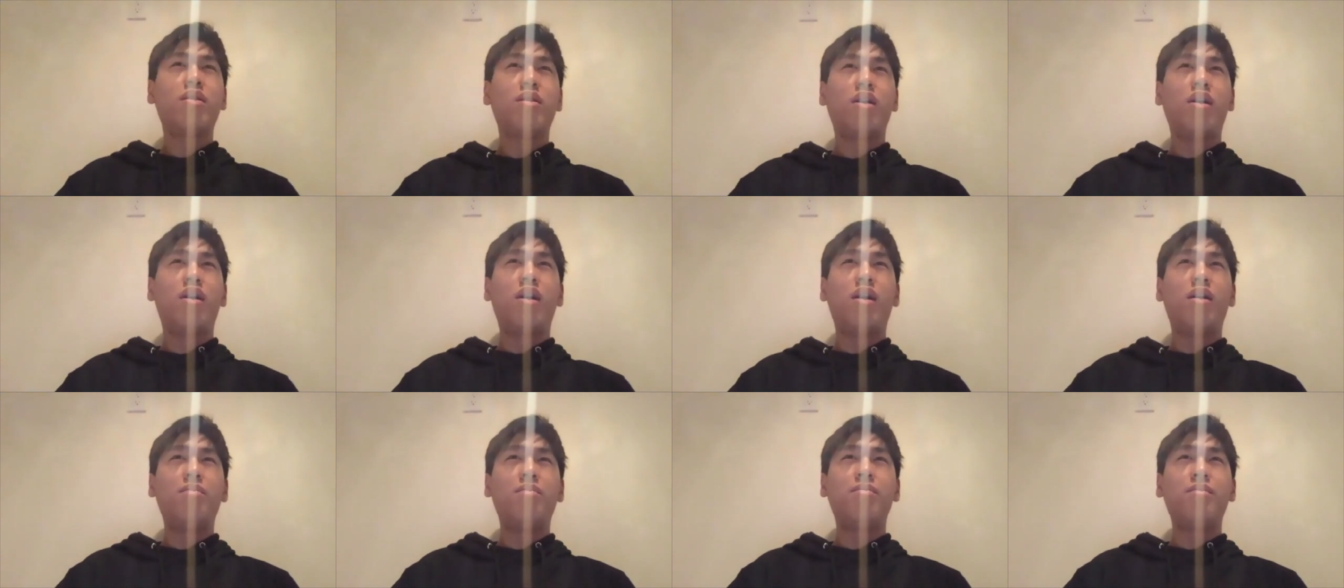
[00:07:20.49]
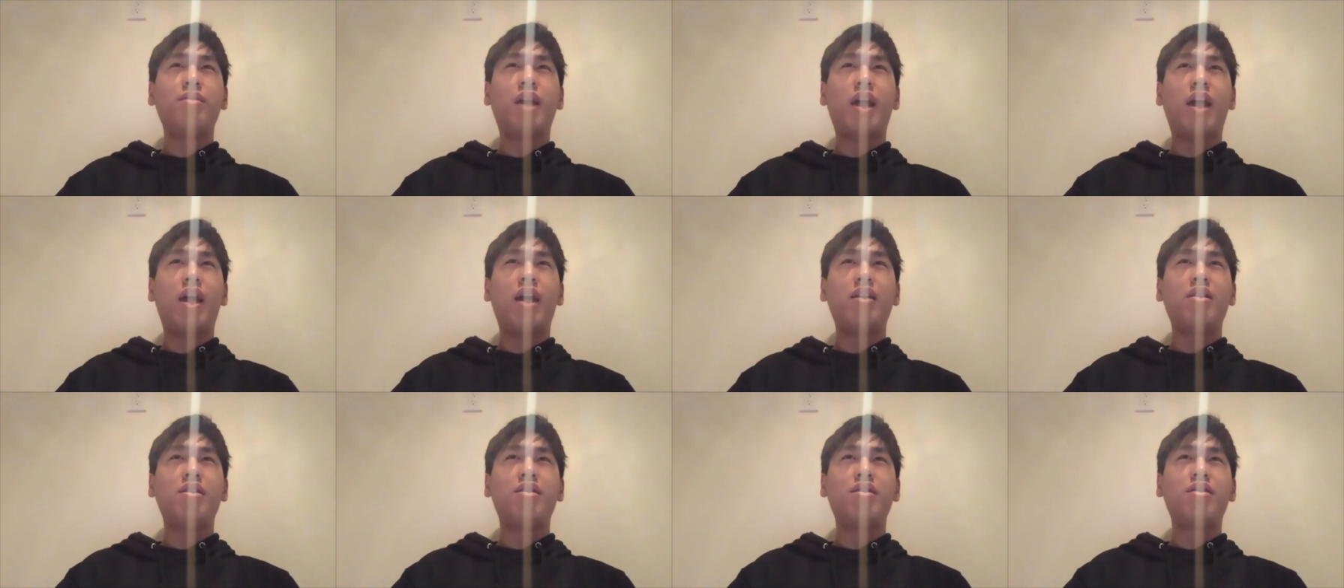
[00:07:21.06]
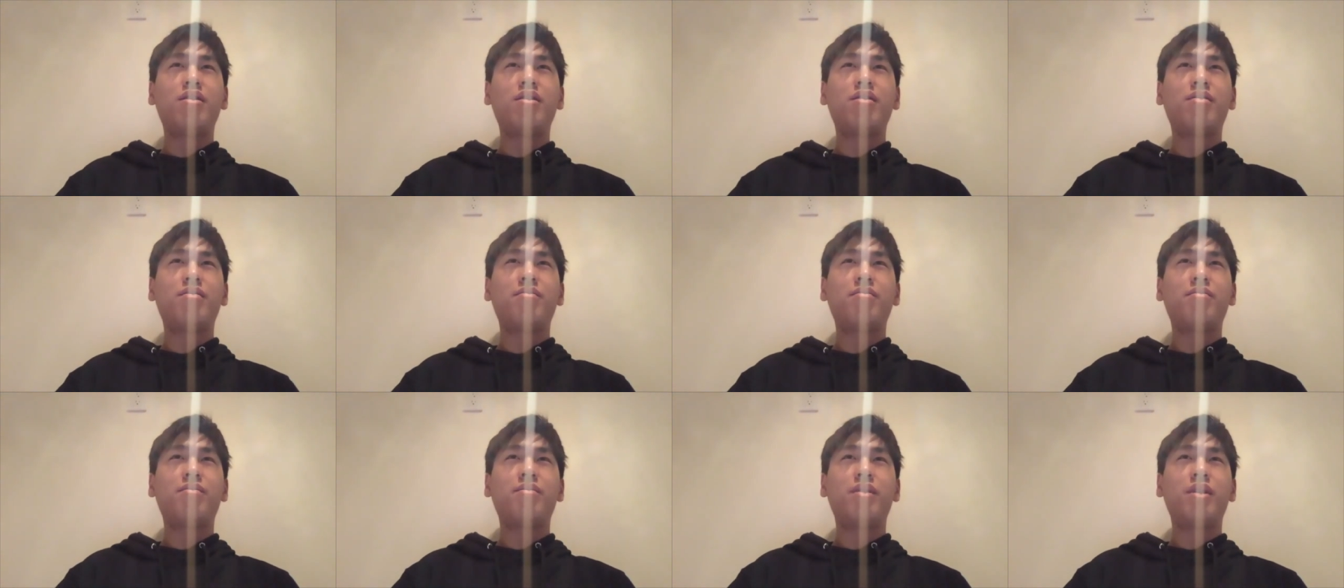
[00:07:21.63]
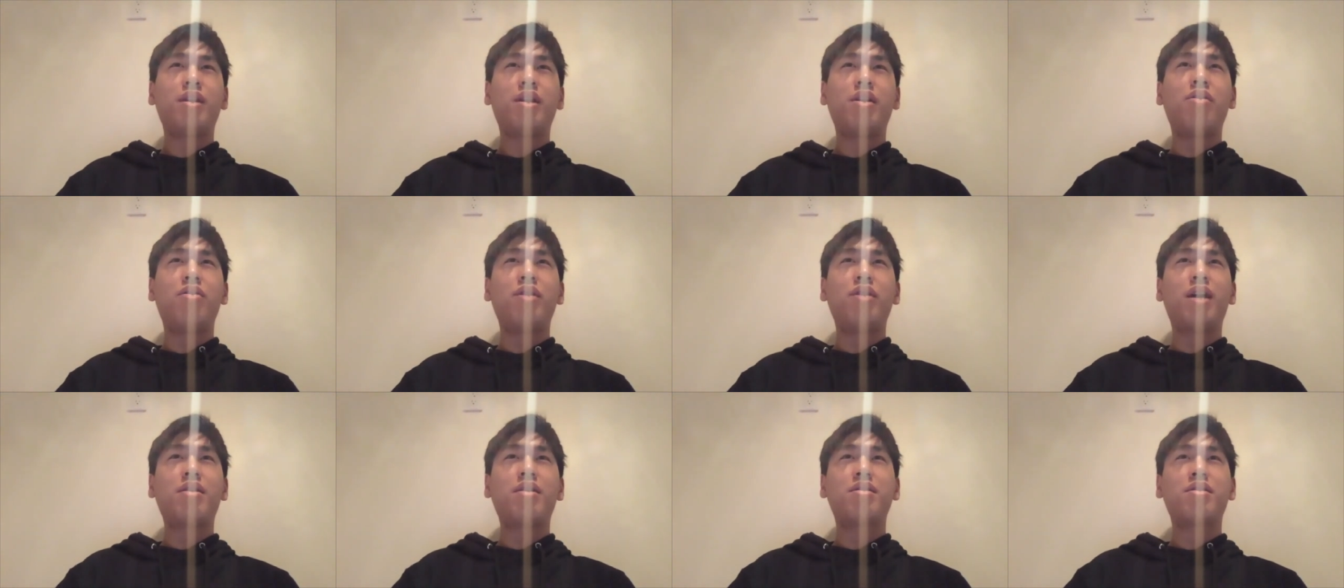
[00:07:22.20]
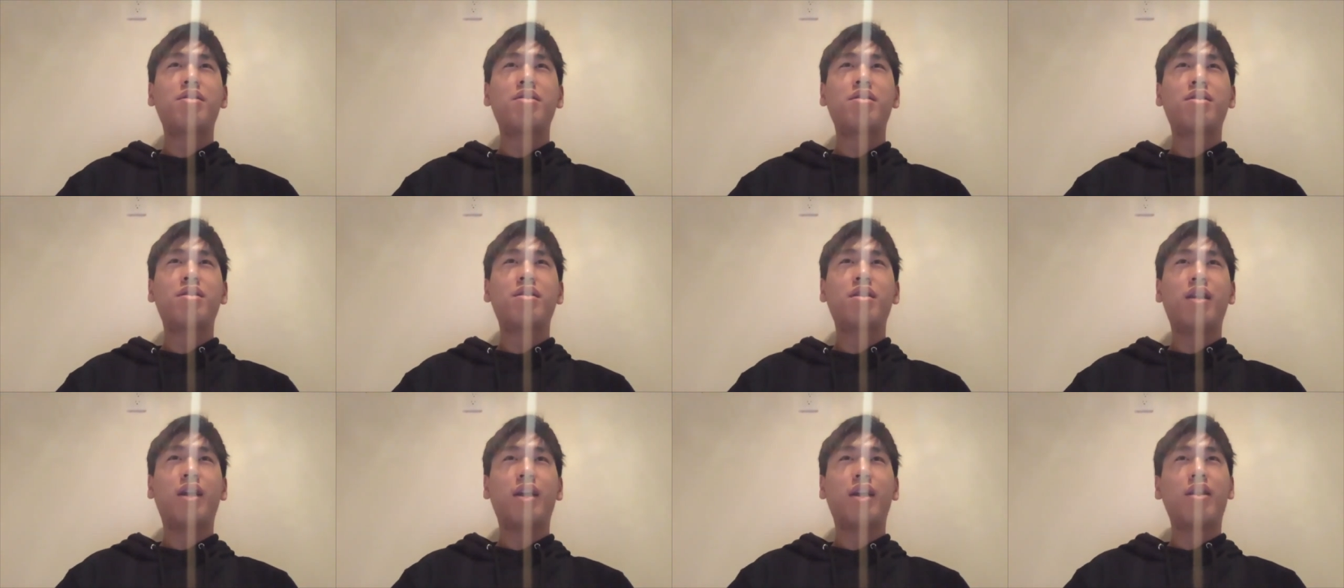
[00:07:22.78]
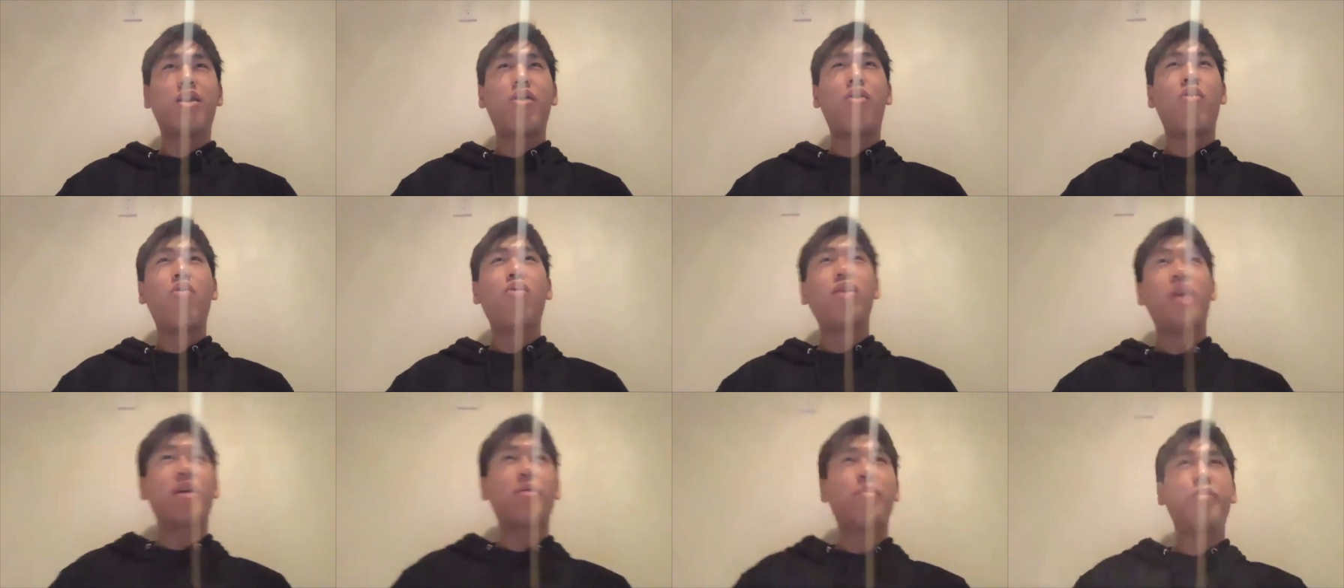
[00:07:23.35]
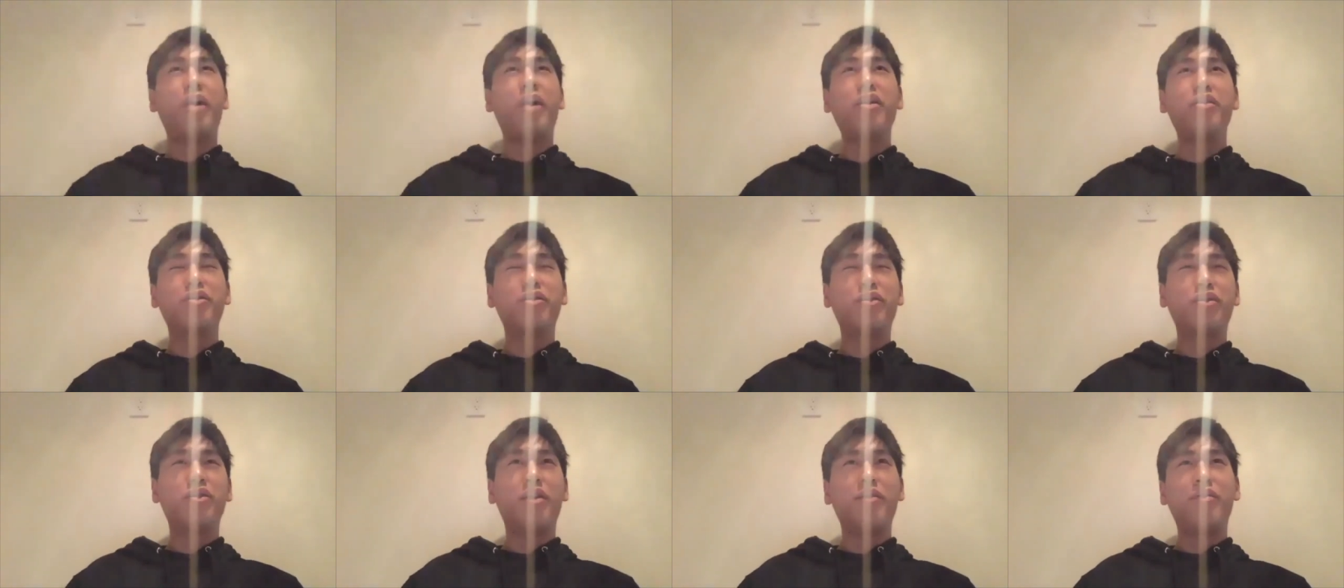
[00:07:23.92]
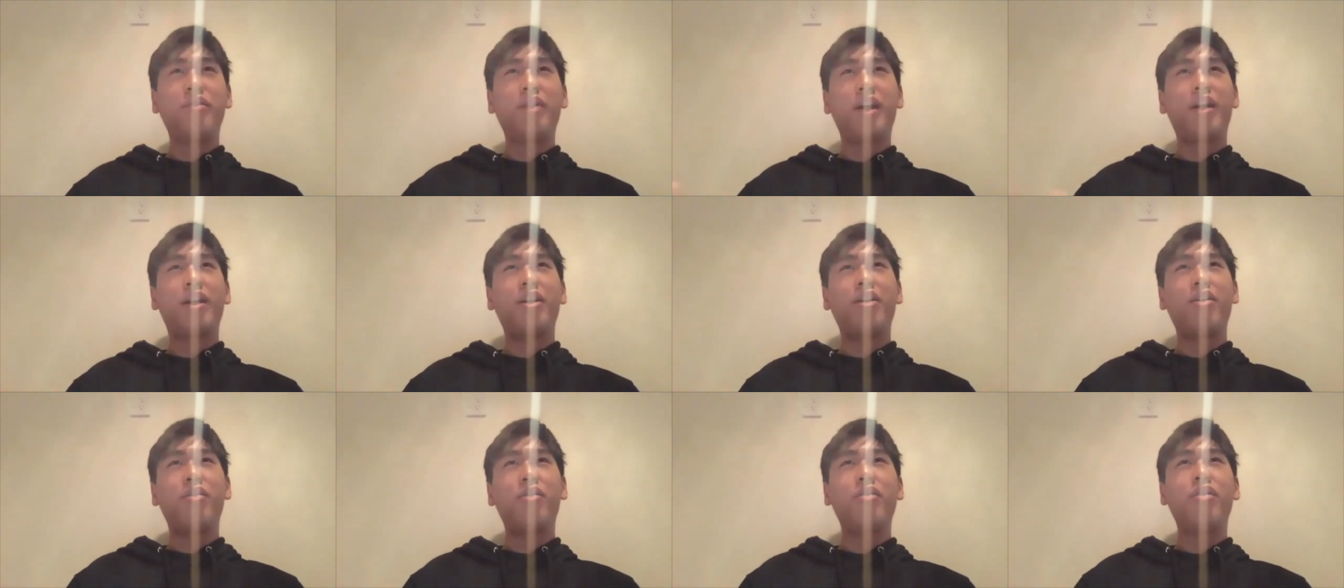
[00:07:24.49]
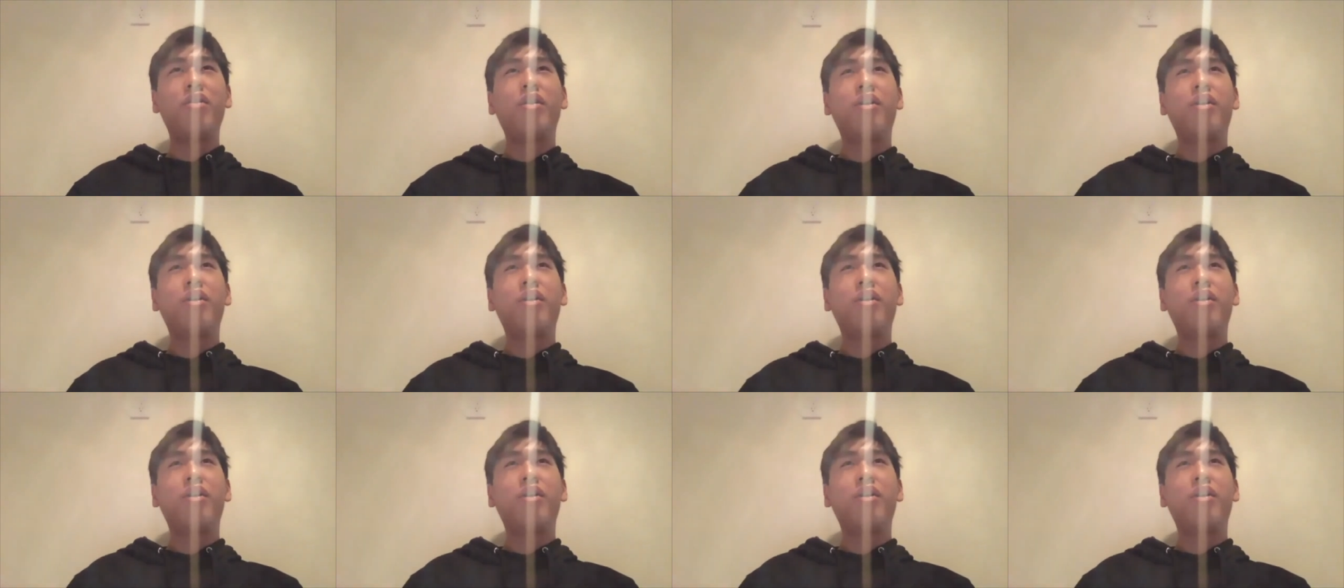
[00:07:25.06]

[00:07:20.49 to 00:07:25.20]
um, and you know that's like the whole like bundle of like you know